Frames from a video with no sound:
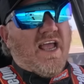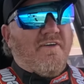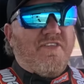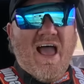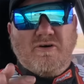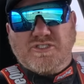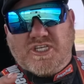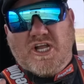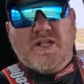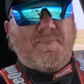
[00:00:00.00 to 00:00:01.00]
If that was a
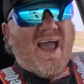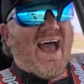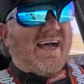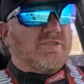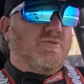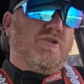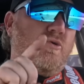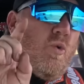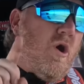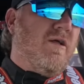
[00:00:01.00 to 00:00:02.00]
good pass, we'll do
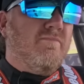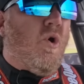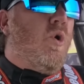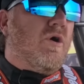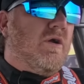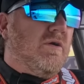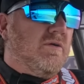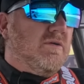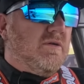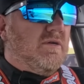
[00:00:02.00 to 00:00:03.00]
one more,
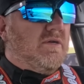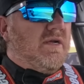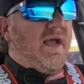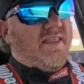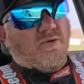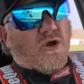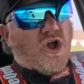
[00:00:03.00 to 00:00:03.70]
and then we're